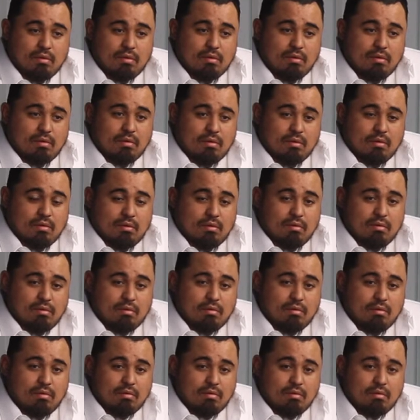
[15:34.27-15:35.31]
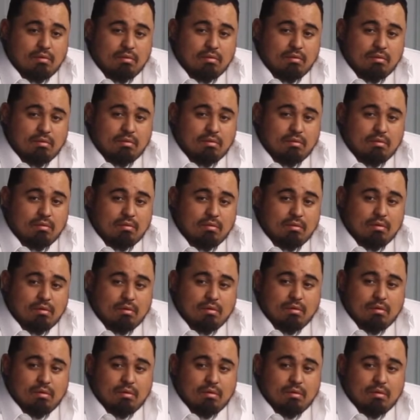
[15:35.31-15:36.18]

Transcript: (silence)